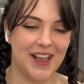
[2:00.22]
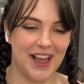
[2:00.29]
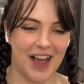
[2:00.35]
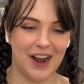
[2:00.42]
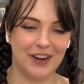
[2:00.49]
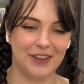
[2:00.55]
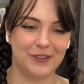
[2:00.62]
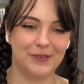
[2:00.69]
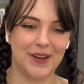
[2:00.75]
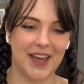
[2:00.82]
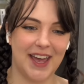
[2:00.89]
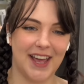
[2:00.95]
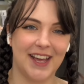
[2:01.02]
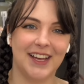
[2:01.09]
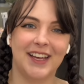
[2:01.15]
out of the
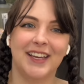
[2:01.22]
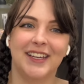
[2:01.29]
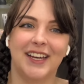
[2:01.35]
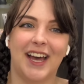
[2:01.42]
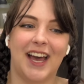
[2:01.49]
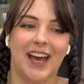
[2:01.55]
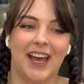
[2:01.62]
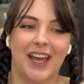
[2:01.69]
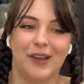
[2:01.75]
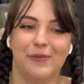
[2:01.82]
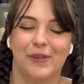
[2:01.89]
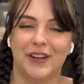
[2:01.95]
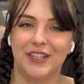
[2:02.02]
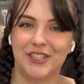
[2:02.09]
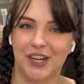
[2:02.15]
way, I
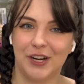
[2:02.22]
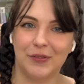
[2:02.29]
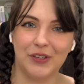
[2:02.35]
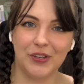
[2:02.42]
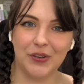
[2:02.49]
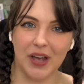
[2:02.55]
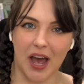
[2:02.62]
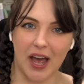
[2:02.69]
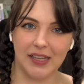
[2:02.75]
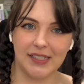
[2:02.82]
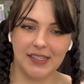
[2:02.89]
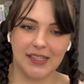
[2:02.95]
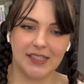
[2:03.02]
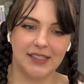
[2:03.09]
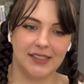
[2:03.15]
want to share with you
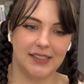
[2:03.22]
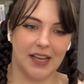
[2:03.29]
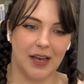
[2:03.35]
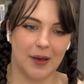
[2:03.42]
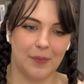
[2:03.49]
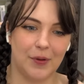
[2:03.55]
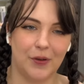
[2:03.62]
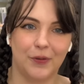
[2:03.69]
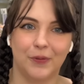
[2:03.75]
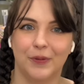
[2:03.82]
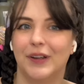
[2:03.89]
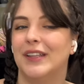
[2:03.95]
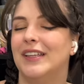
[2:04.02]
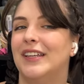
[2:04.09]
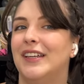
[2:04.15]
guys some
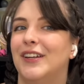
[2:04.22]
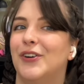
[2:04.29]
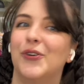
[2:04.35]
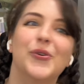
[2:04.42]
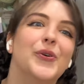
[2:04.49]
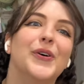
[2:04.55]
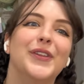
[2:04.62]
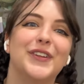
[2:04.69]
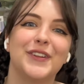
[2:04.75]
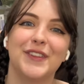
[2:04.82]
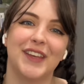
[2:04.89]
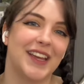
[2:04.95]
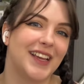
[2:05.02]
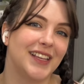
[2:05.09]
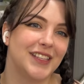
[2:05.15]
really cool little
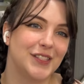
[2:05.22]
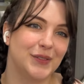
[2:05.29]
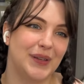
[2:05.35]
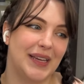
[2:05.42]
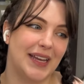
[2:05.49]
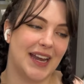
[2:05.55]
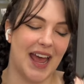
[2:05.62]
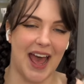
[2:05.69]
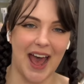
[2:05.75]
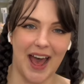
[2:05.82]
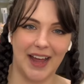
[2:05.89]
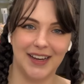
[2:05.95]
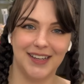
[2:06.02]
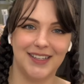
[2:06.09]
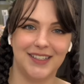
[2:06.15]
things we can
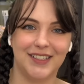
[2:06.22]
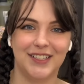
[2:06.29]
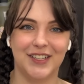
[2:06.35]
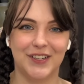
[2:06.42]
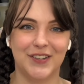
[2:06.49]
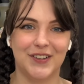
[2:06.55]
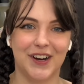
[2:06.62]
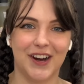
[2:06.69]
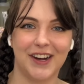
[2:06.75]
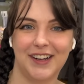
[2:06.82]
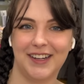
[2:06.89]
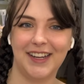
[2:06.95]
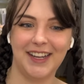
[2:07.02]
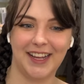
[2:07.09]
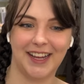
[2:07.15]
add to our
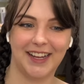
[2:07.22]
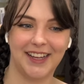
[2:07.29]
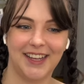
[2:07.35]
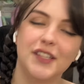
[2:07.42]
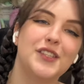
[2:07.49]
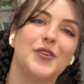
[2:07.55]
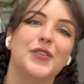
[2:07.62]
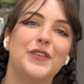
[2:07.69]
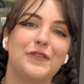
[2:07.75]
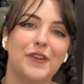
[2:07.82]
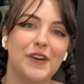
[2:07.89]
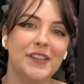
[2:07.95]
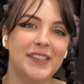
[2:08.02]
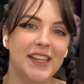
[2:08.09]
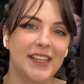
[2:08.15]
knitting. So the
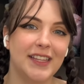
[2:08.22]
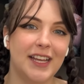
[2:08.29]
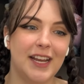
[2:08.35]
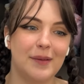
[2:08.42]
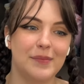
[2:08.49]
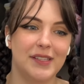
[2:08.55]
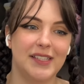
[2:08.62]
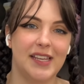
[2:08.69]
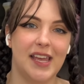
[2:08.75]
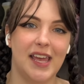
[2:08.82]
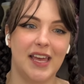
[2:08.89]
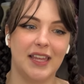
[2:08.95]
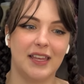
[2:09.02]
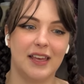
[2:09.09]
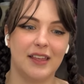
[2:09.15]
first thing that I'm
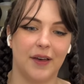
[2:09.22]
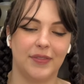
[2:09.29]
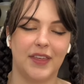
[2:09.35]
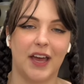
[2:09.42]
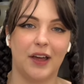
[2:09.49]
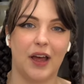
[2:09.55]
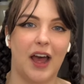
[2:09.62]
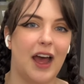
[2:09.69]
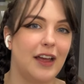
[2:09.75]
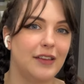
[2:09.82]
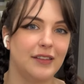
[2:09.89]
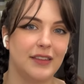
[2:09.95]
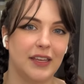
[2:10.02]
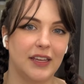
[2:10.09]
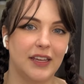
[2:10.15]
seeing that I
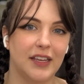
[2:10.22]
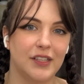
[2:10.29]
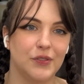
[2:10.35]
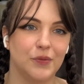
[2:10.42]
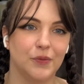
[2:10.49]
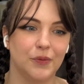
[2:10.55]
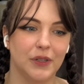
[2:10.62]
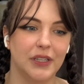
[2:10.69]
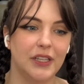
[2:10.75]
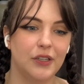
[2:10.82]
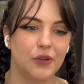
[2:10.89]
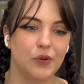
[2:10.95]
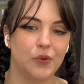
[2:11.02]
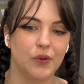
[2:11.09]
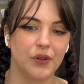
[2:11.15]
think is really
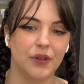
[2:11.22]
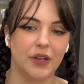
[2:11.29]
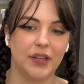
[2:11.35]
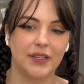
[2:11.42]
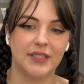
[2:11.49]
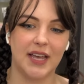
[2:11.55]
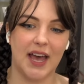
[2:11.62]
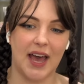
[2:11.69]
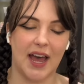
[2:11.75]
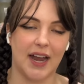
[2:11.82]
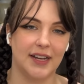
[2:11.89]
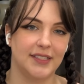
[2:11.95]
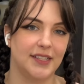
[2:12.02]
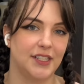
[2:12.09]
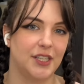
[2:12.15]
cool to
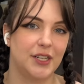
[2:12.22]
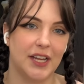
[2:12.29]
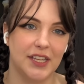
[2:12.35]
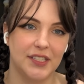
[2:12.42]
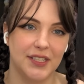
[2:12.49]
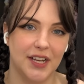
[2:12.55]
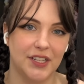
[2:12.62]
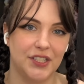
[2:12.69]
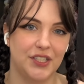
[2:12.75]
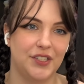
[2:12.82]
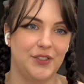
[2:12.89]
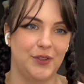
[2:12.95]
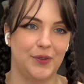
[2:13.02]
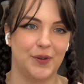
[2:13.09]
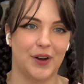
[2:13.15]
add such a nice touch
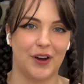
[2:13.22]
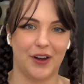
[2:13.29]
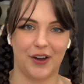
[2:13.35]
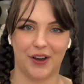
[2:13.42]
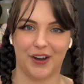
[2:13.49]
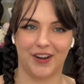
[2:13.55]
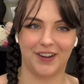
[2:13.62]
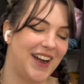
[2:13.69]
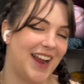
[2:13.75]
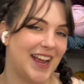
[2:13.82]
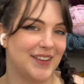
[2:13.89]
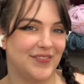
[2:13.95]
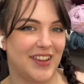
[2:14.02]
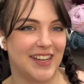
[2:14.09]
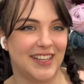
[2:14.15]
to our
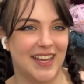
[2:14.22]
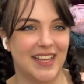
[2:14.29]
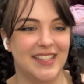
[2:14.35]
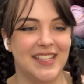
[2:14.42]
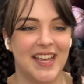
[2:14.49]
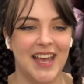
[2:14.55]
handmade knits